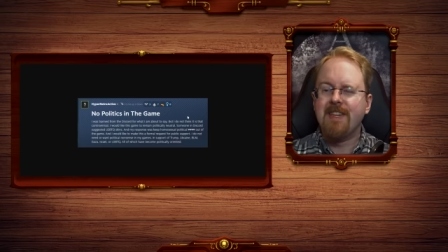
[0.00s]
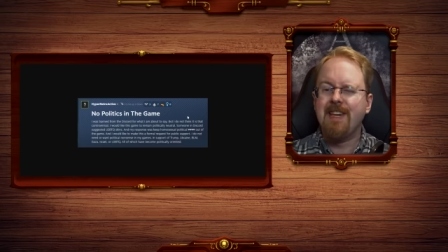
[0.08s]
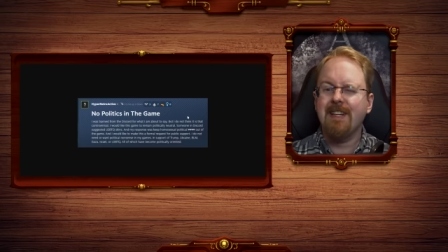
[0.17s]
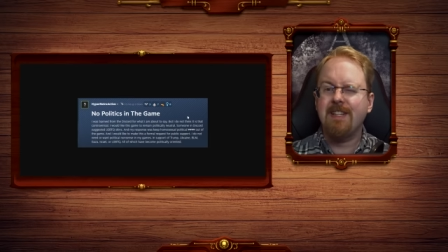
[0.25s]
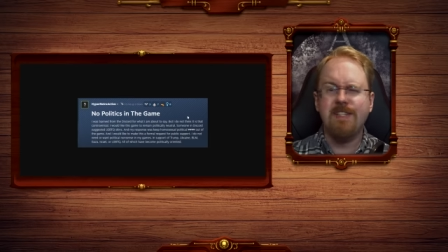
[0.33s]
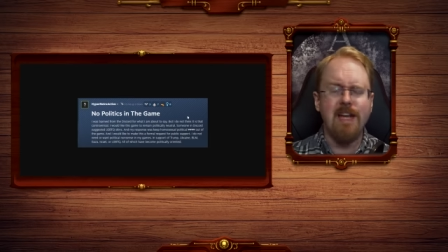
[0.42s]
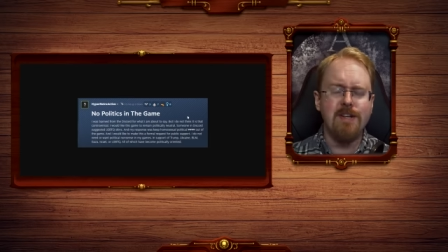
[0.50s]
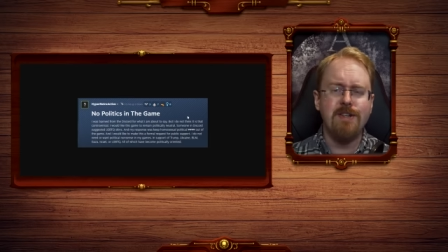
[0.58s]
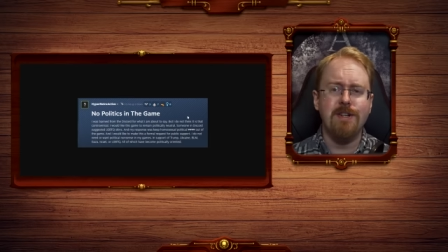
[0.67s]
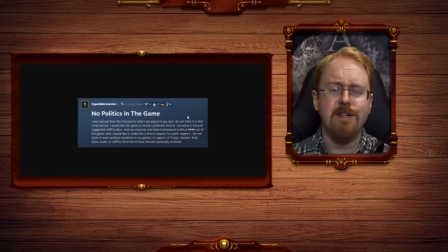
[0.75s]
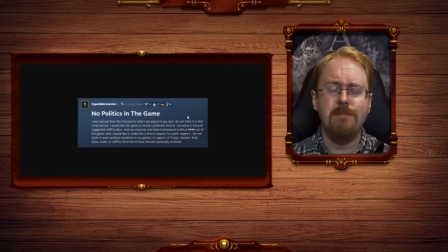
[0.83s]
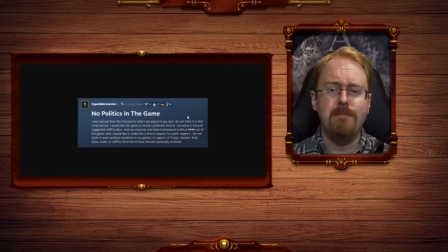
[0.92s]

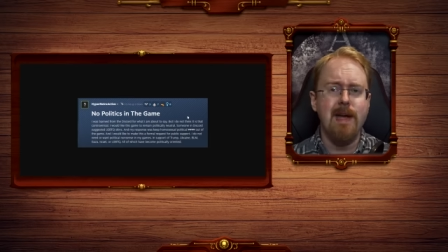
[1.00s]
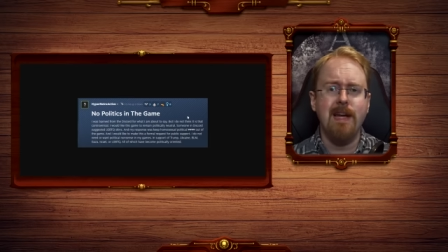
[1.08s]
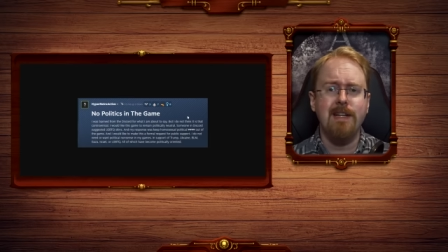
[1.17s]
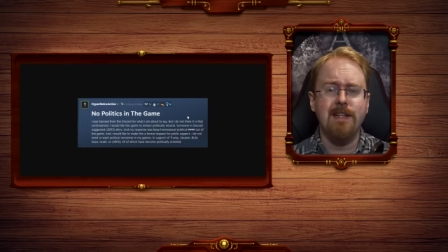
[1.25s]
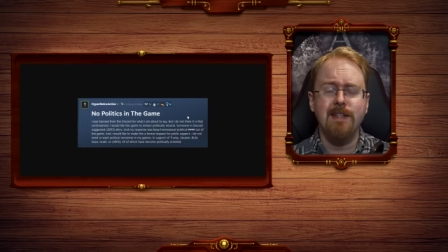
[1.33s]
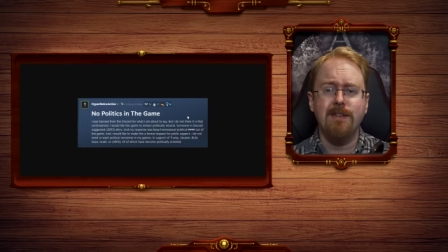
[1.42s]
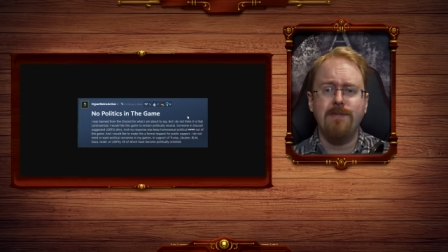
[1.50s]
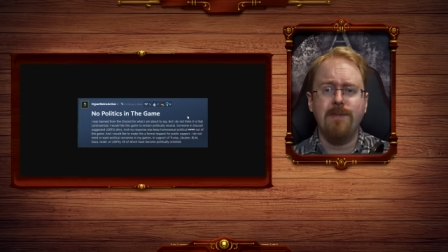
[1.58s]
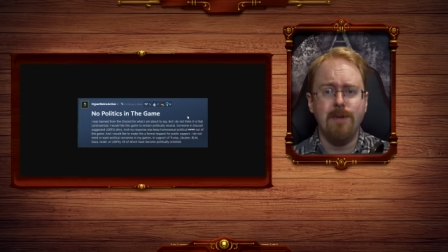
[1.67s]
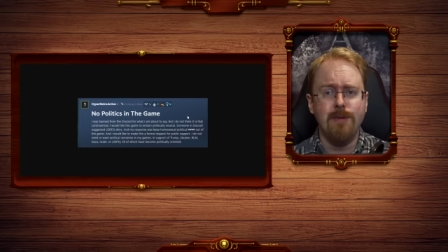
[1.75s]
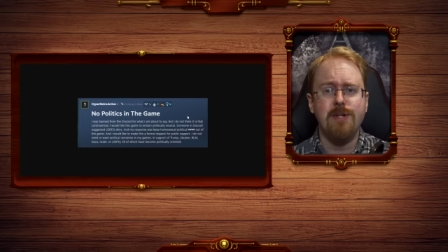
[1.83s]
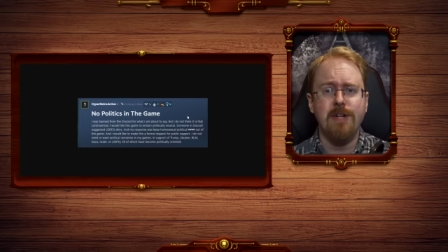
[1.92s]
concessions made in the
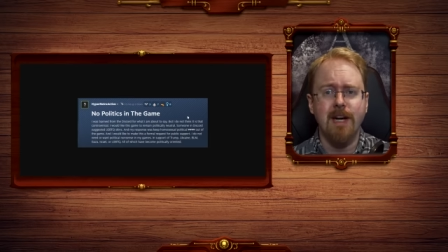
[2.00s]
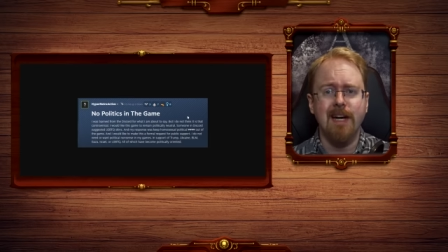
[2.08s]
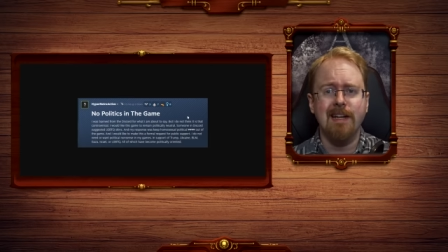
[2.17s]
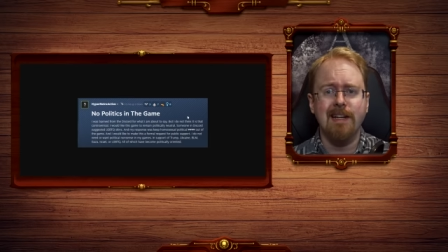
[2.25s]
future?